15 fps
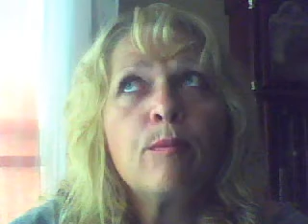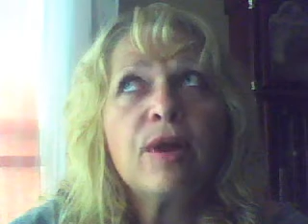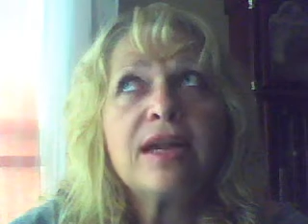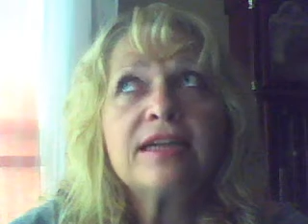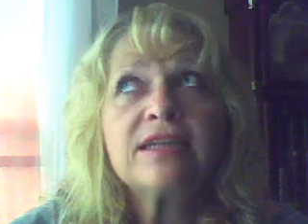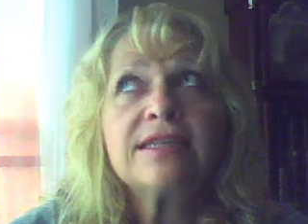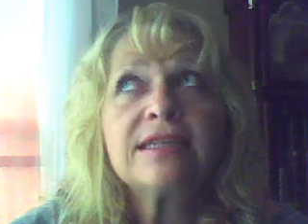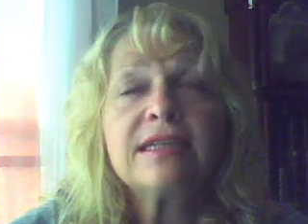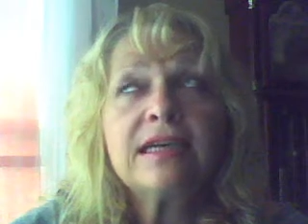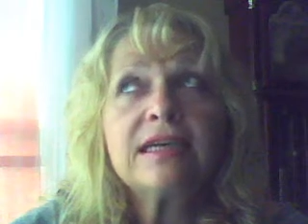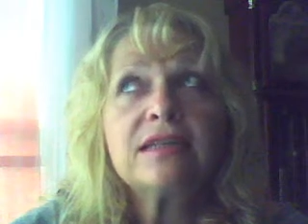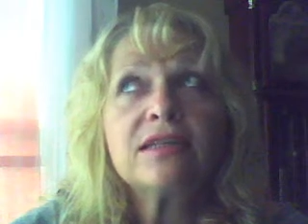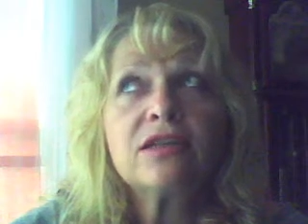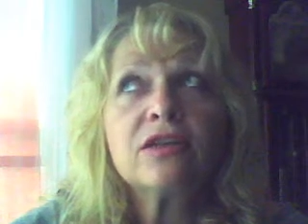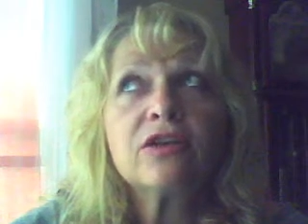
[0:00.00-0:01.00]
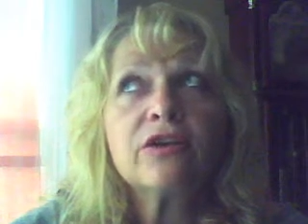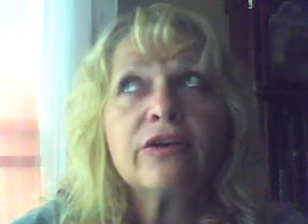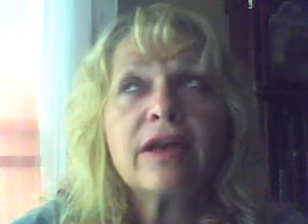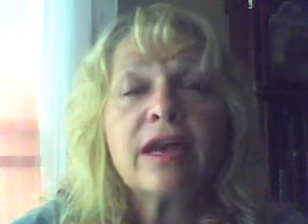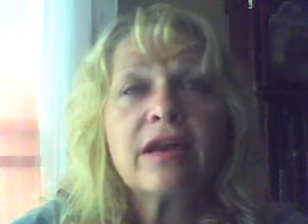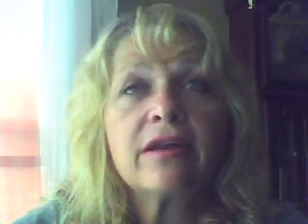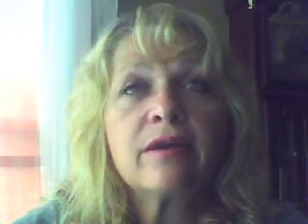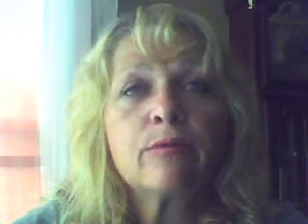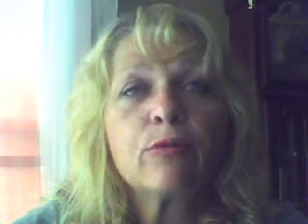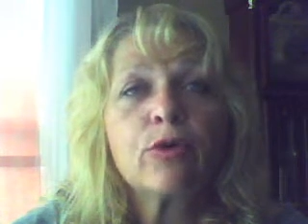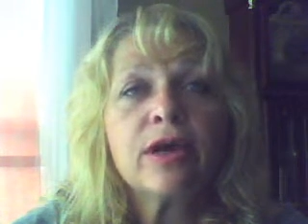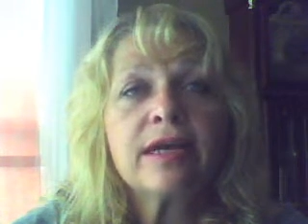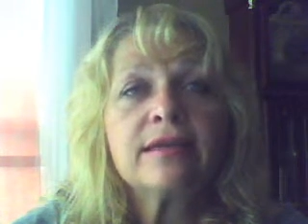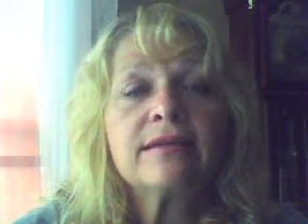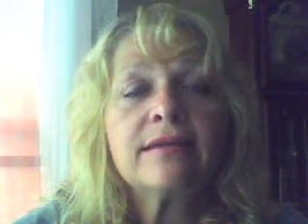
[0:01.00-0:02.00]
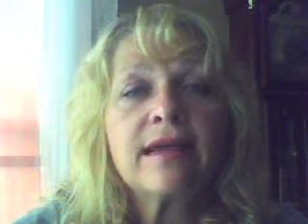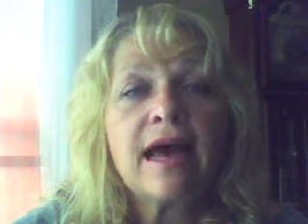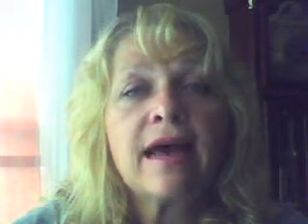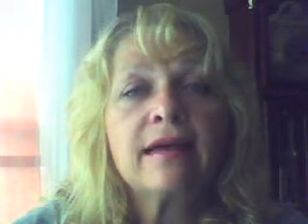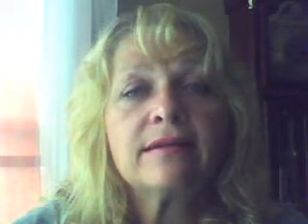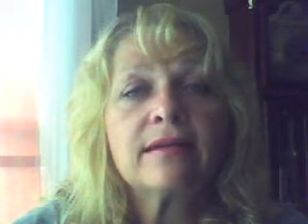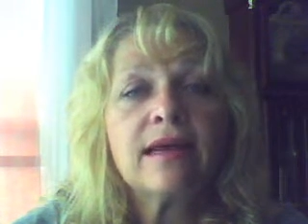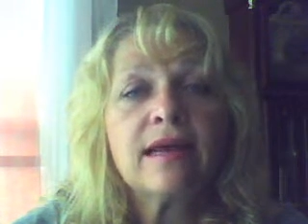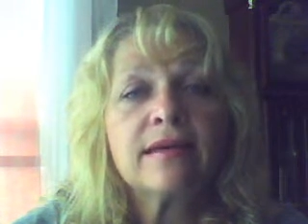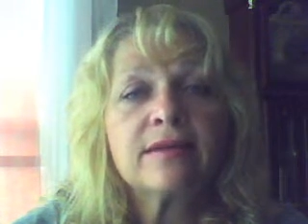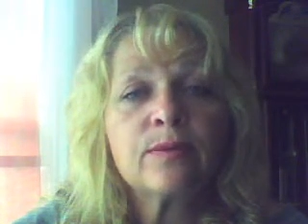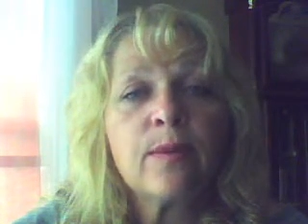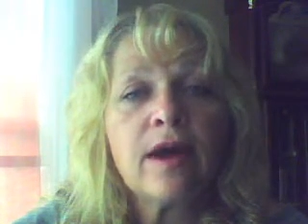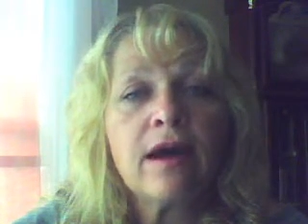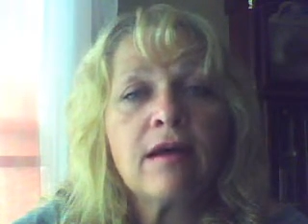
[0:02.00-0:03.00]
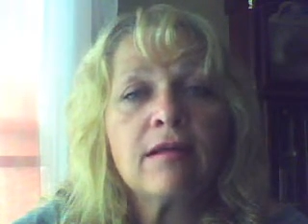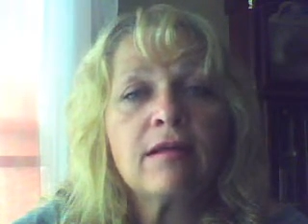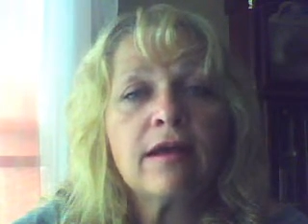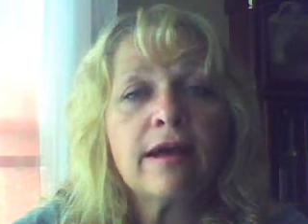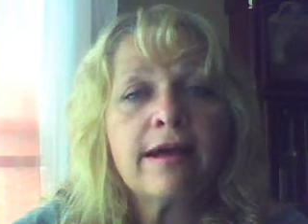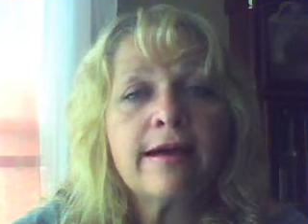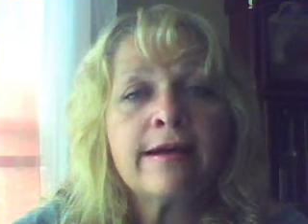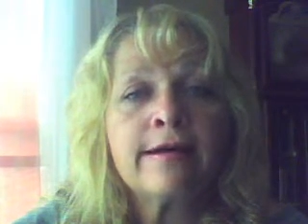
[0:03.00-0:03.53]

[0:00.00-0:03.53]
But I just need to learn how to embrace that as well.